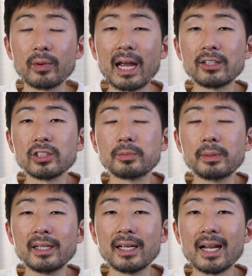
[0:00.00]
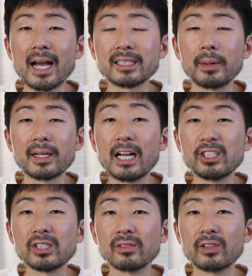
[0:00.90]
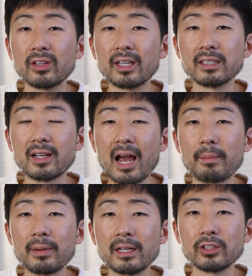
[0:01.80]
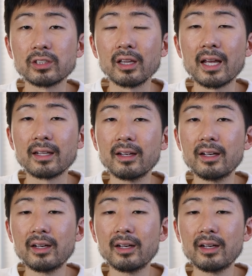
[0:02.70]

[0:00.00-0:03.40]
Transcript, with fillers: We can't just be in expectation of good things to happen and just let